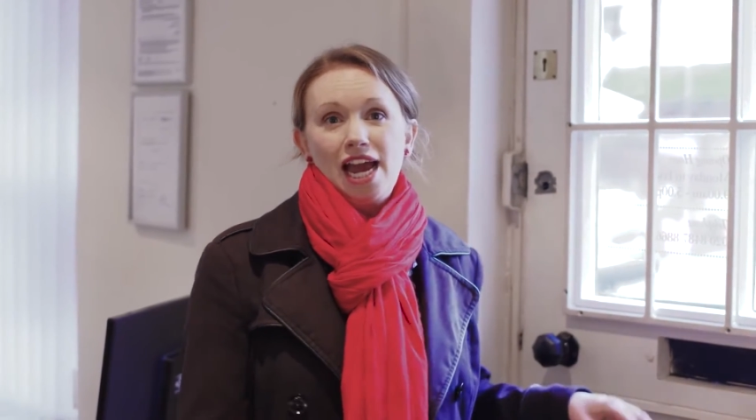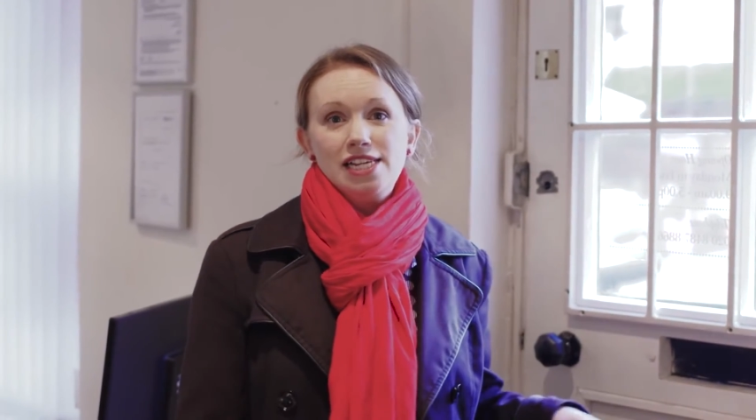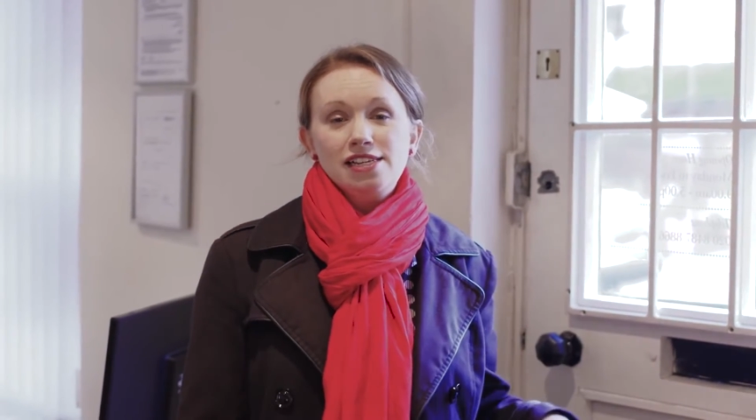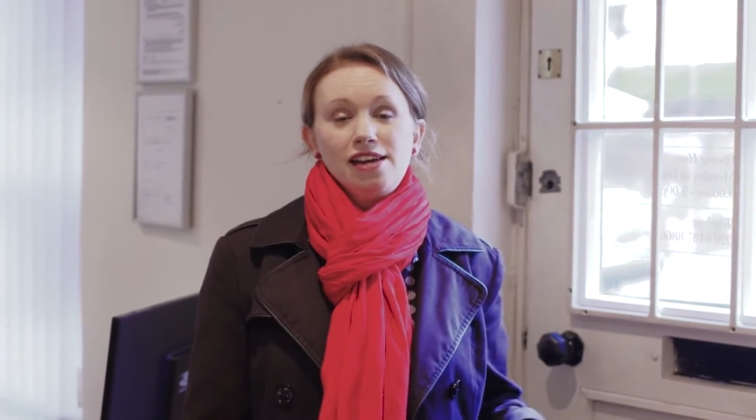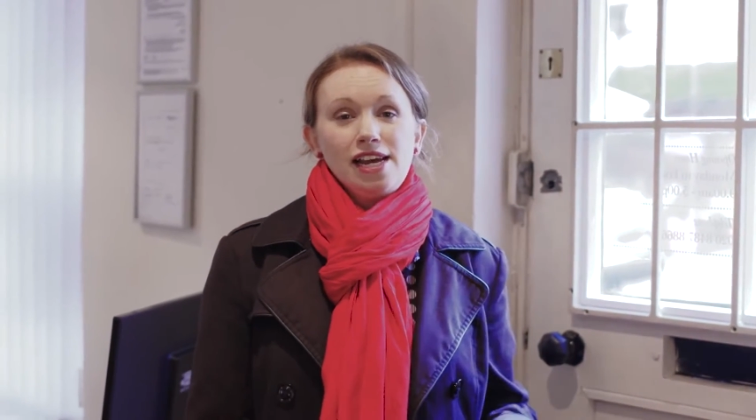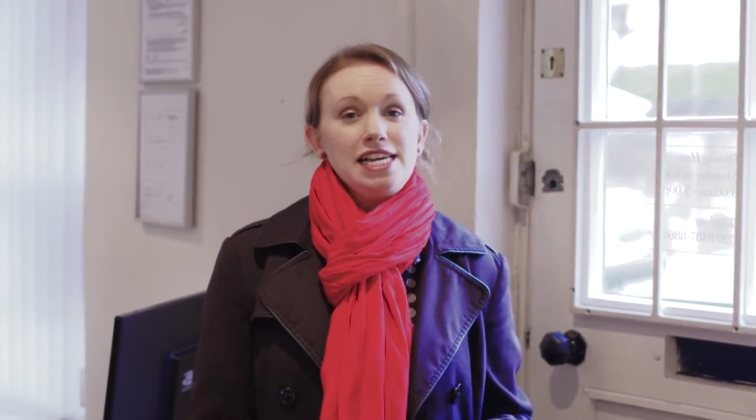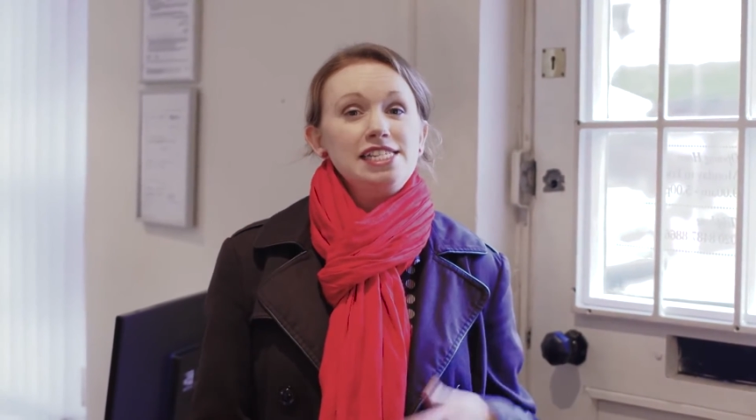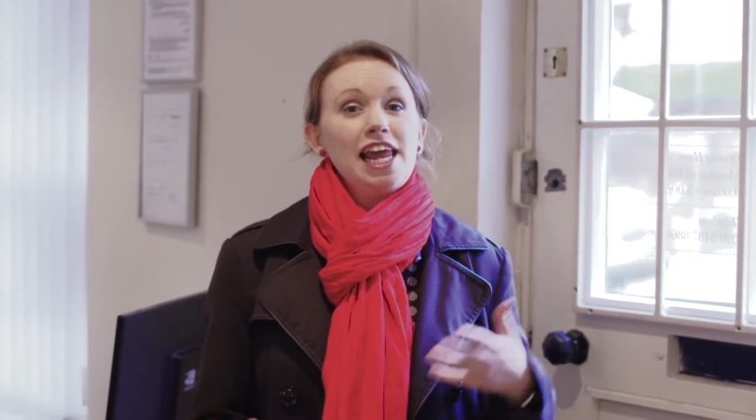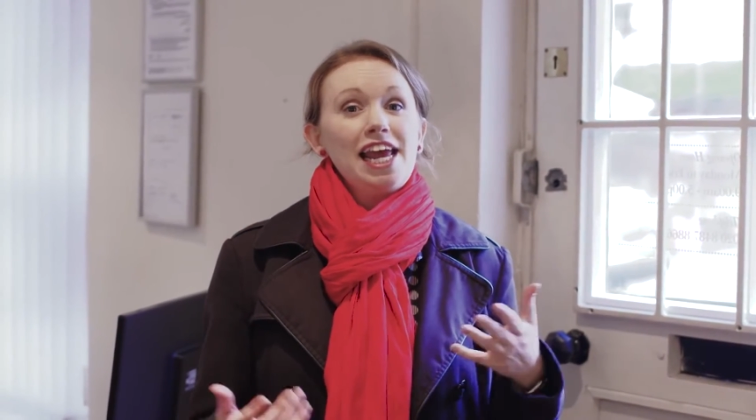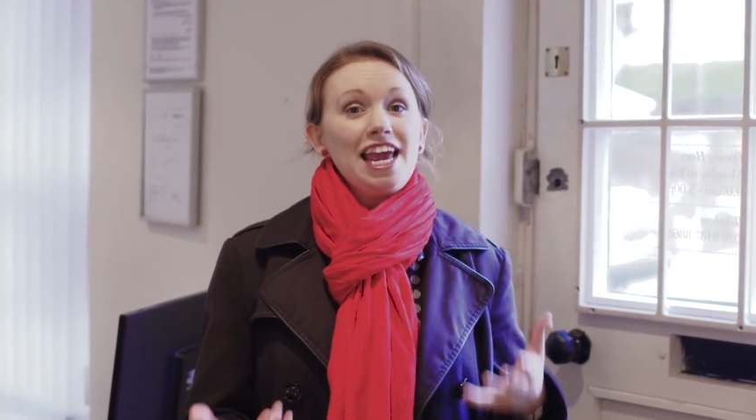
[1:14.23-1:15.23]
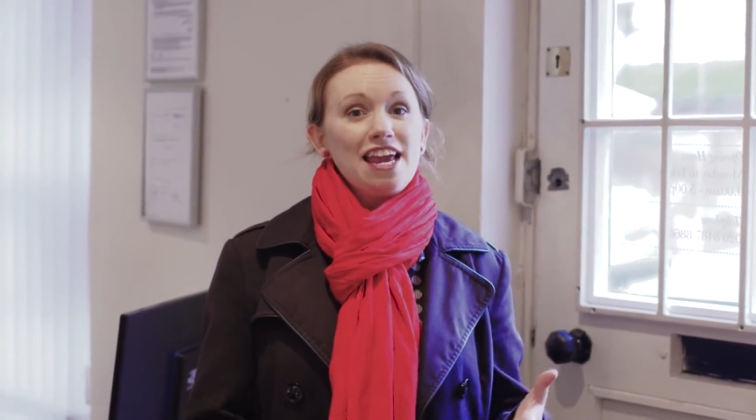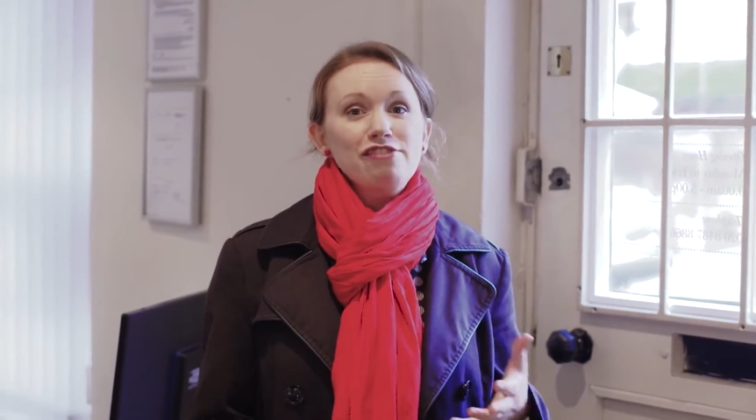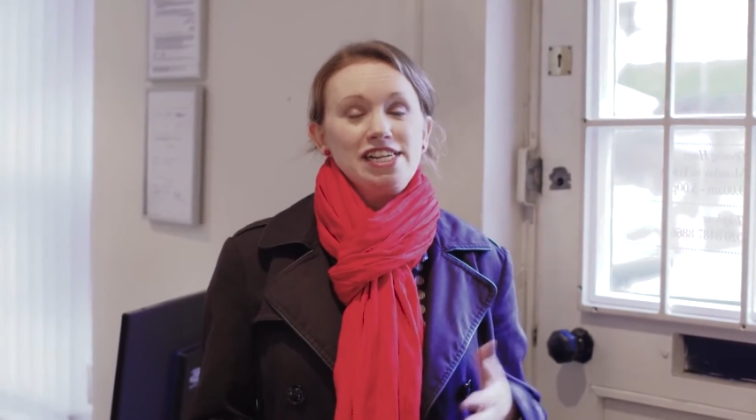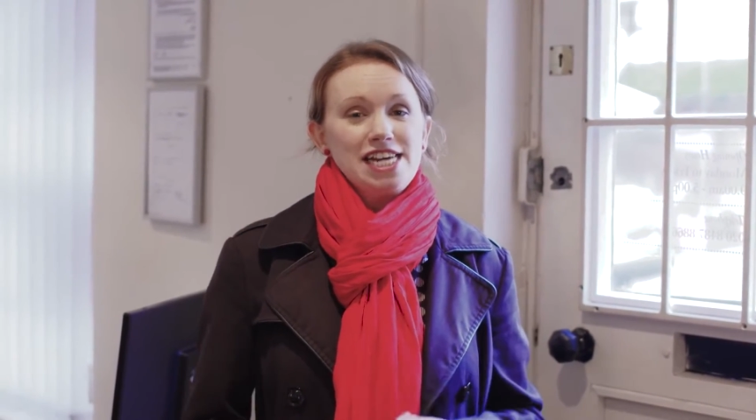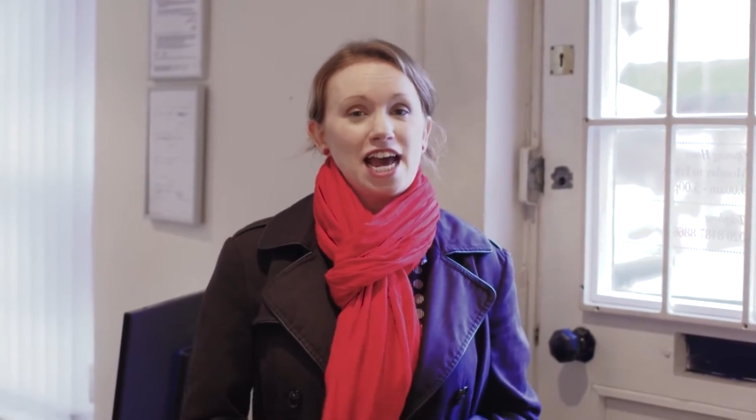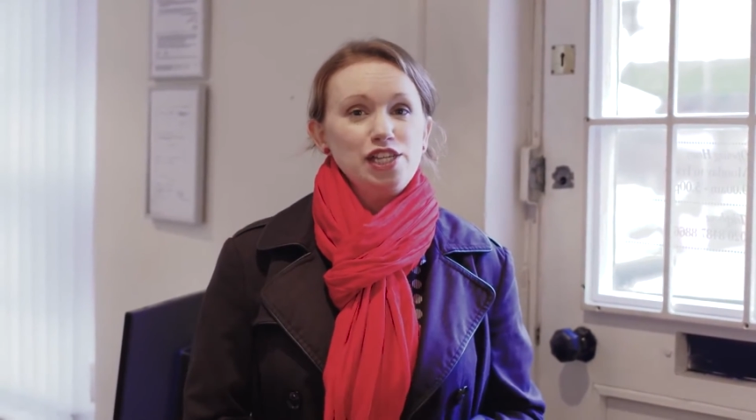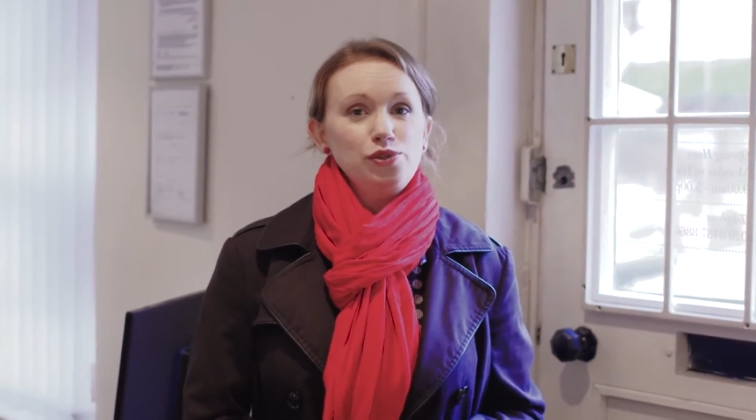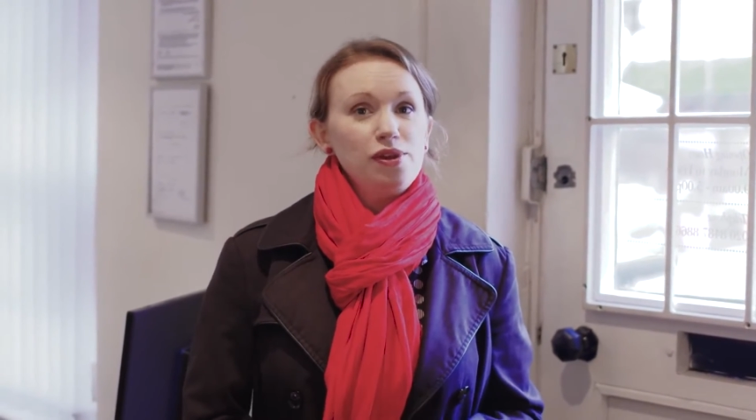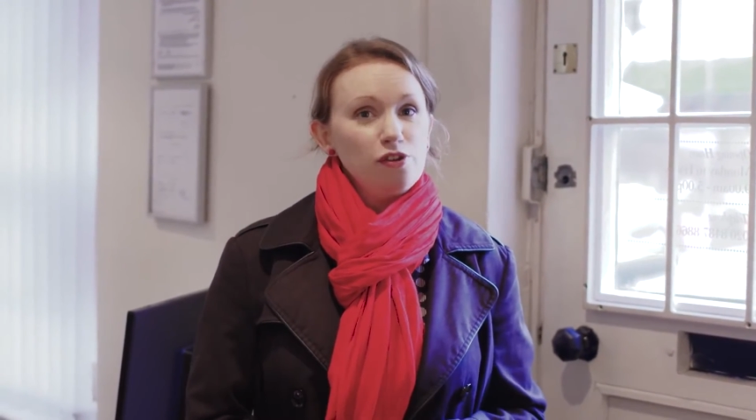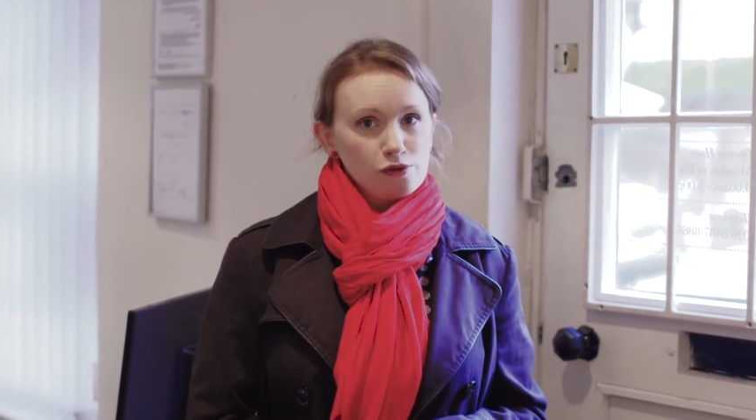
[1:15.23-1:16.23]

aid is getting a hearing test with an